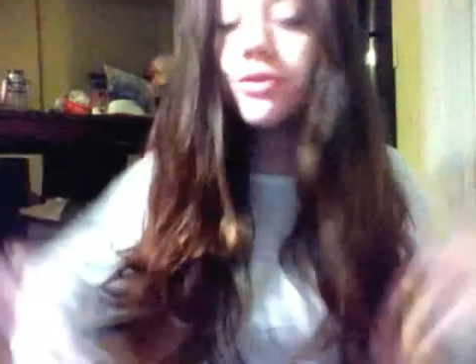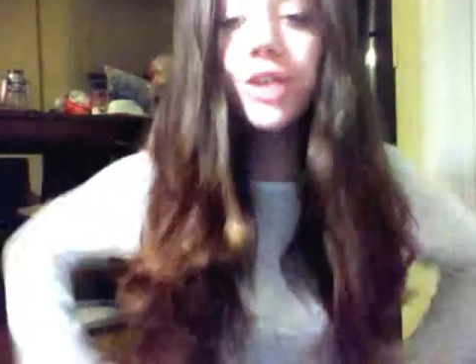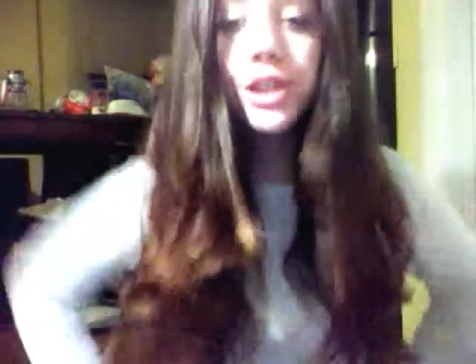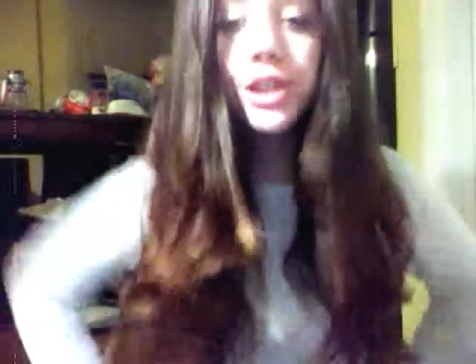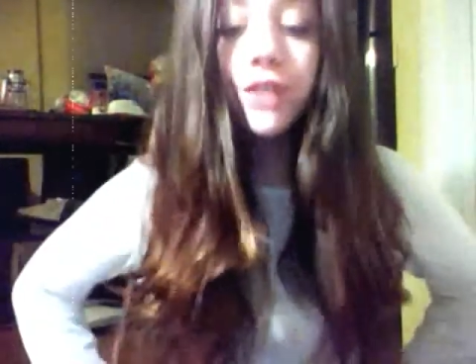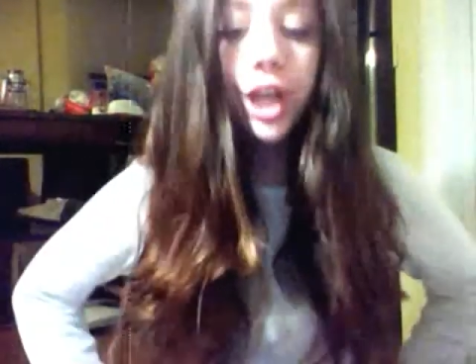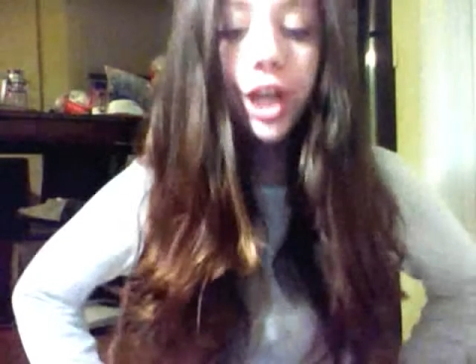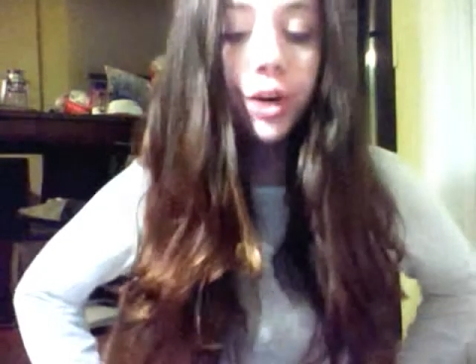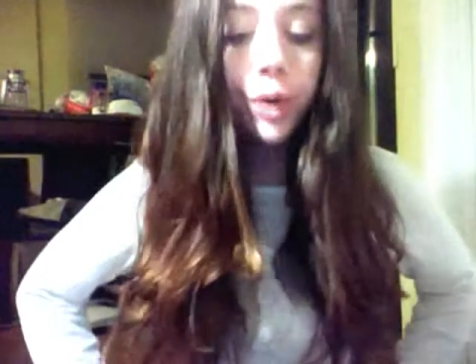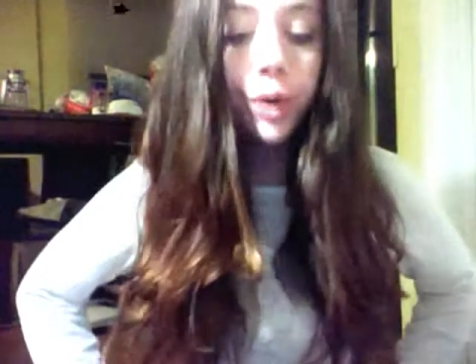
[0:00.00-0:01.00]
this video
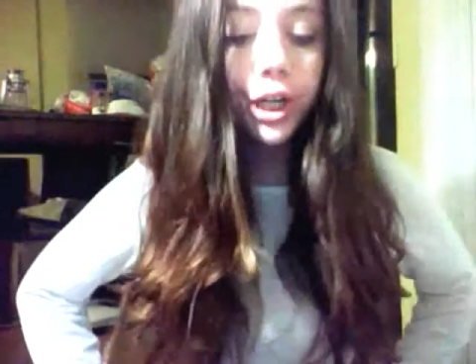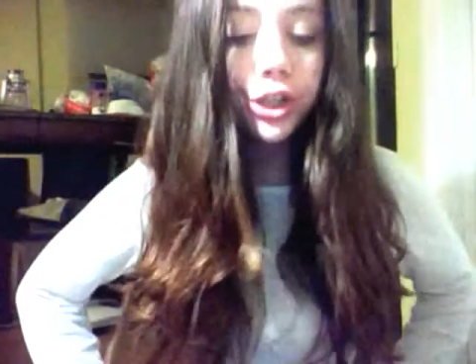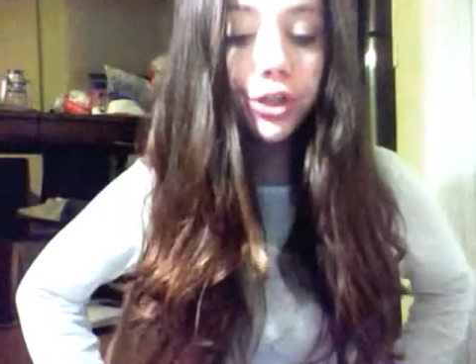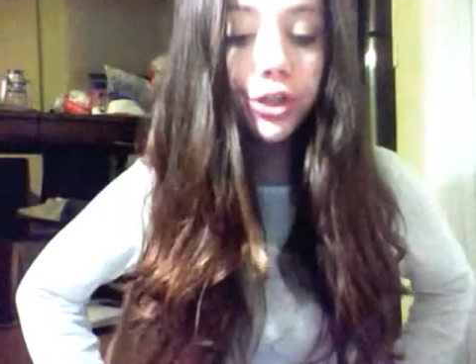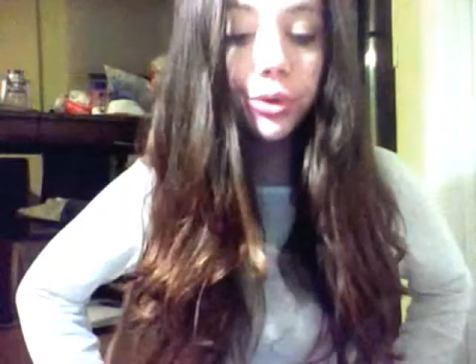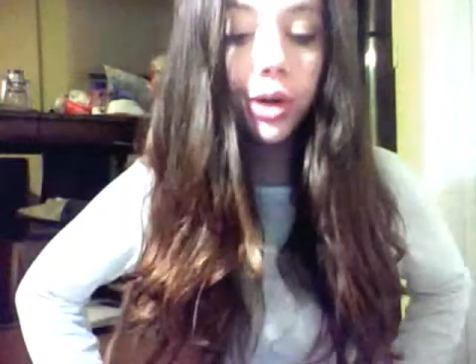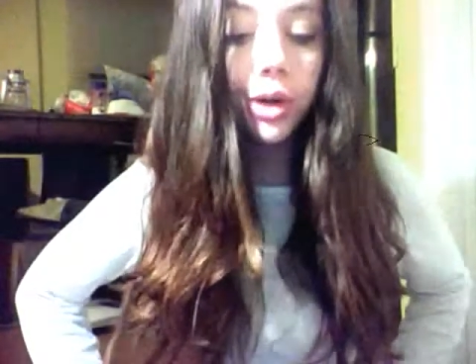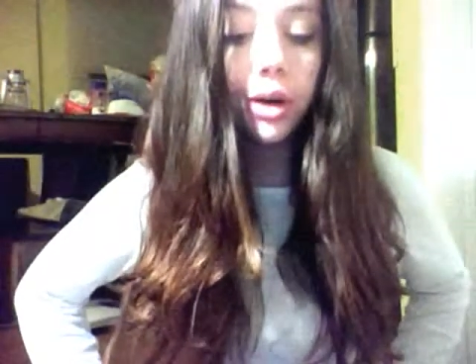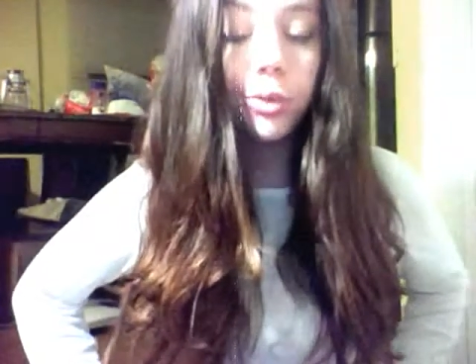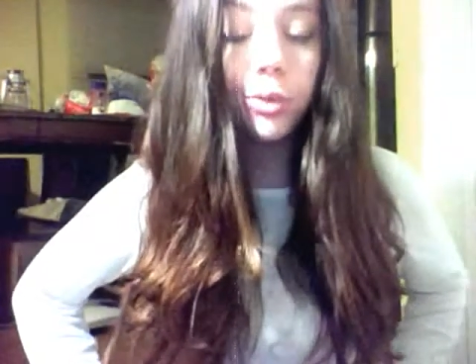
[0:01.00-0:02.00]
we're going to do
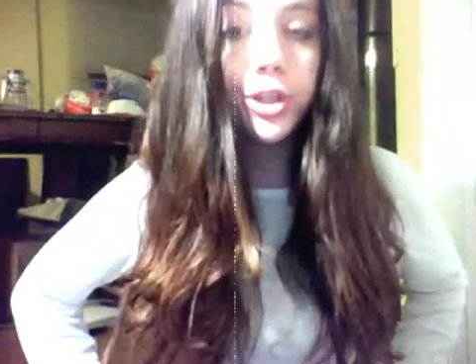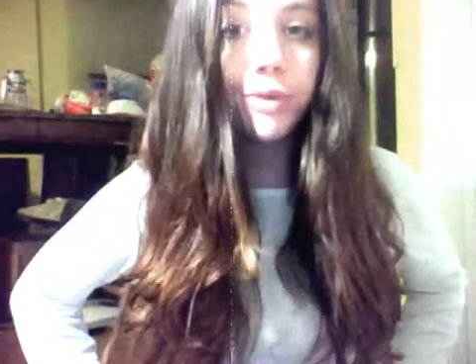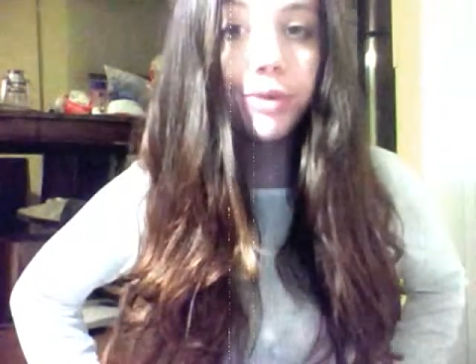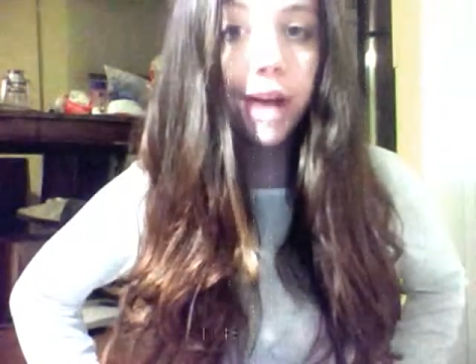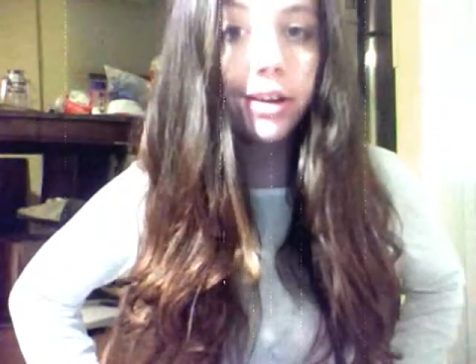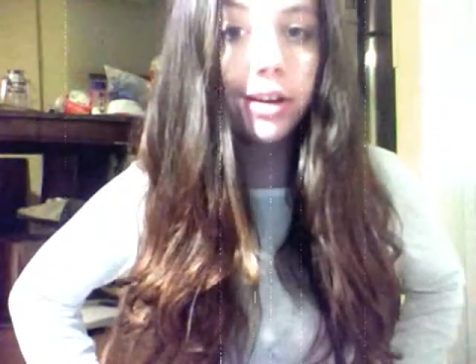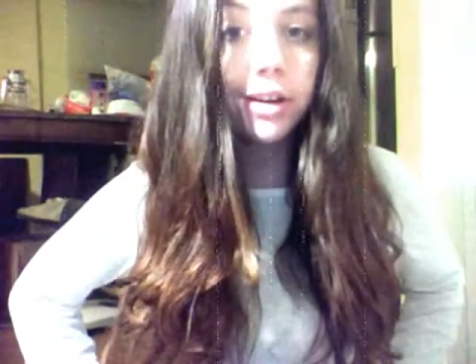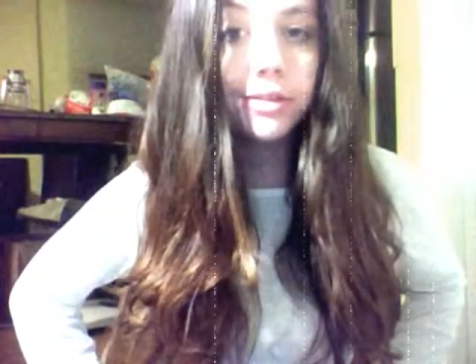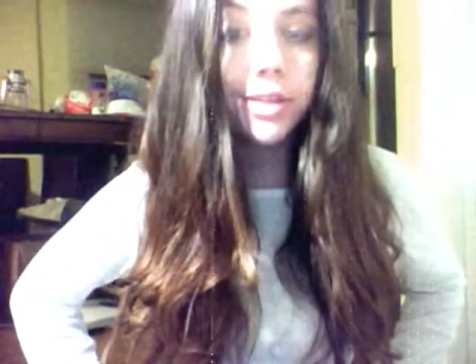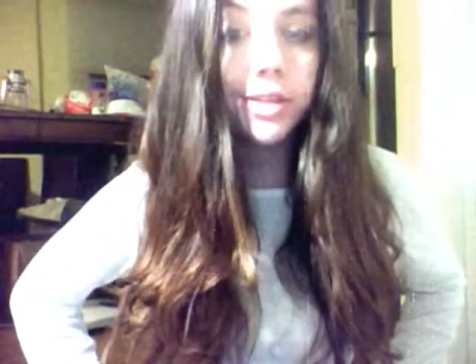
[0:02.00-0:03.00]
a Would You Rather.
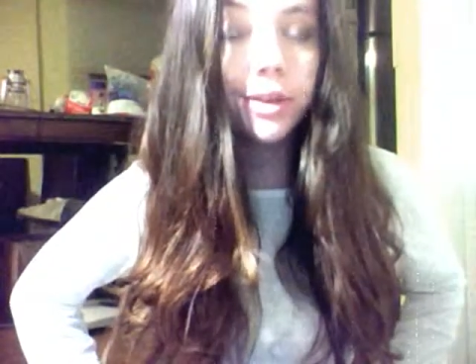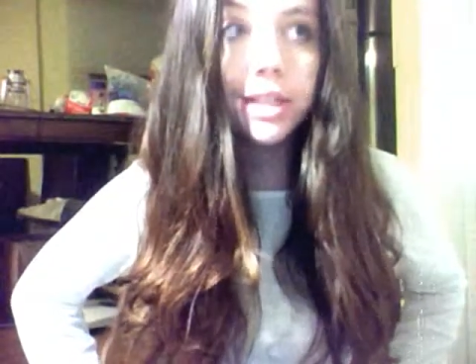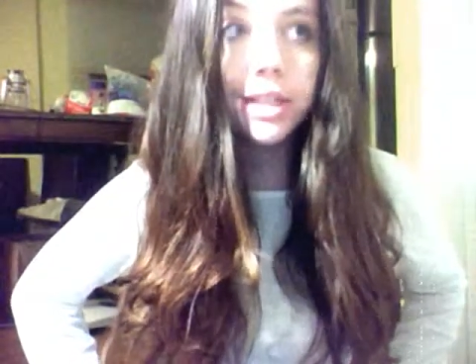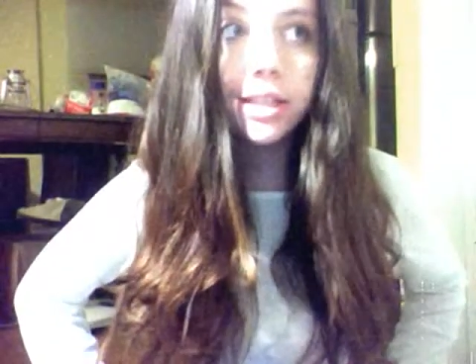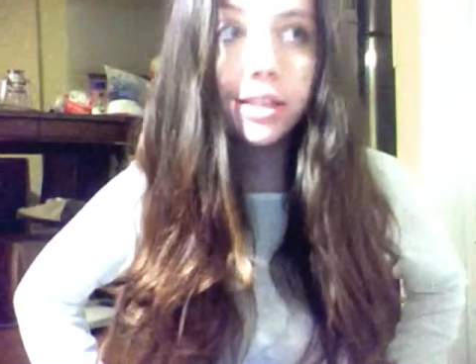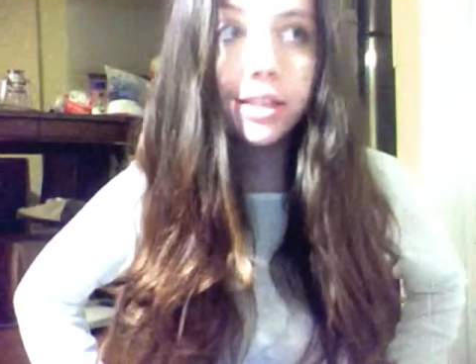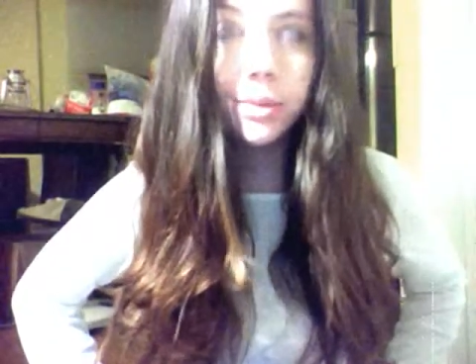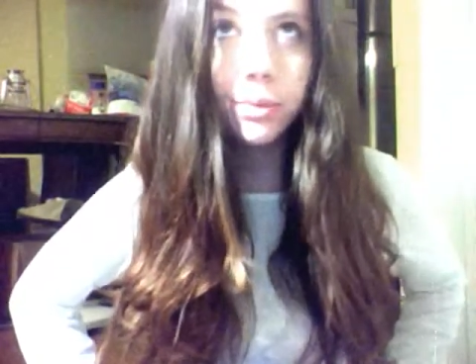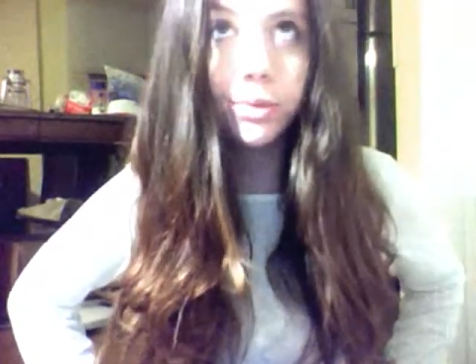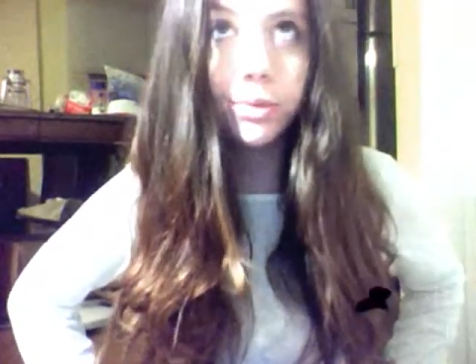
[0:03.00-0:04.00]
So this is
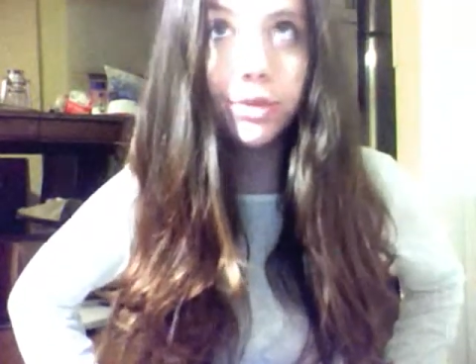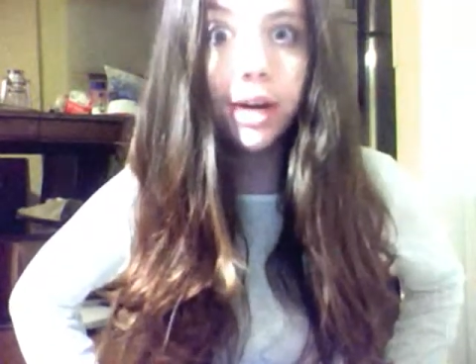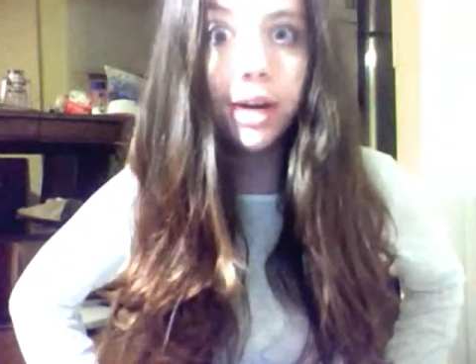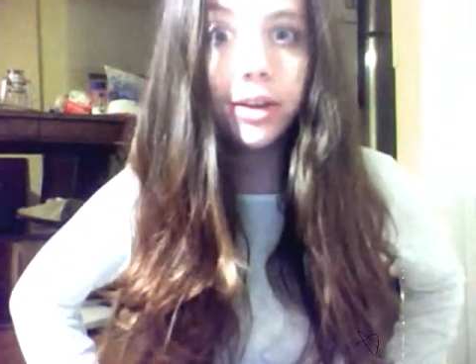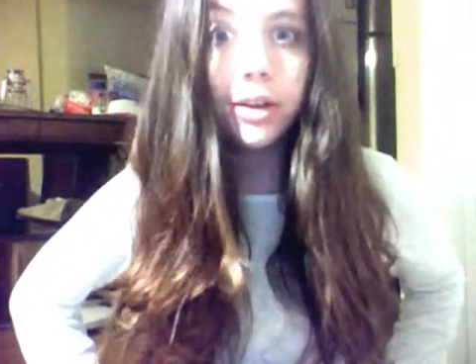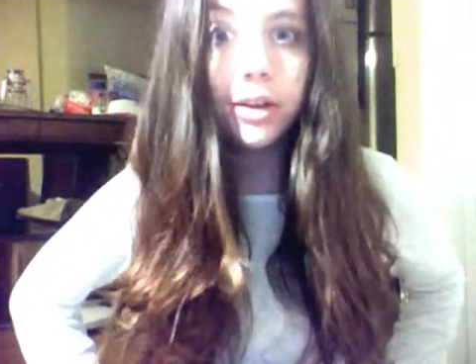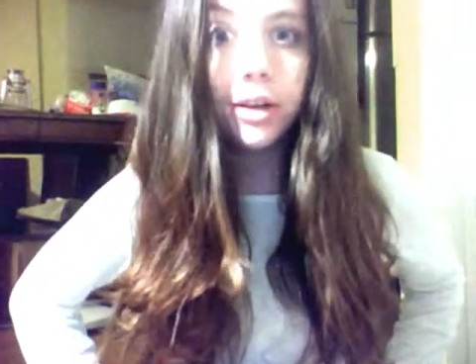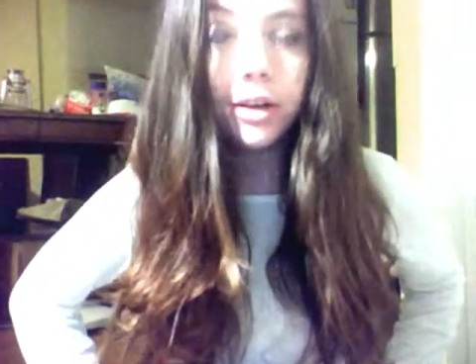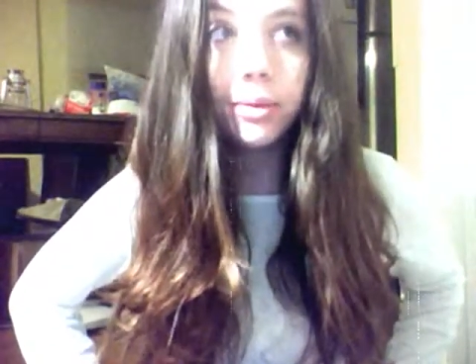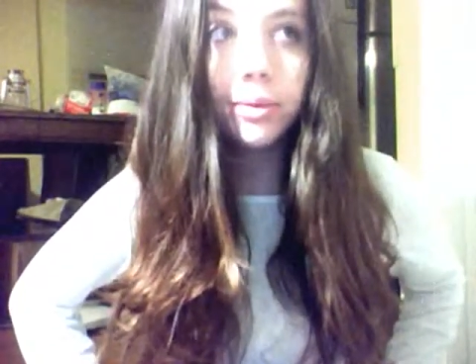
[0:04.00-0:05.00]
Would You Rather